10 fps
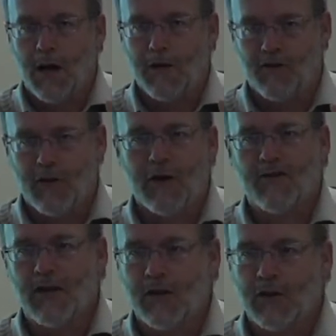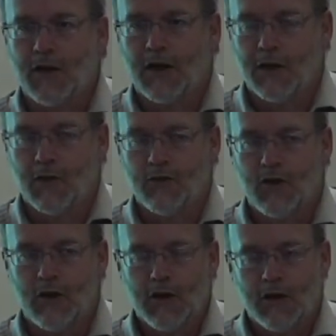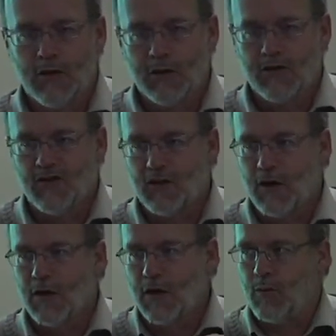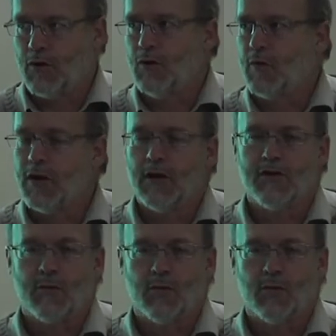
as far as the learning goes, you can start a renewable energy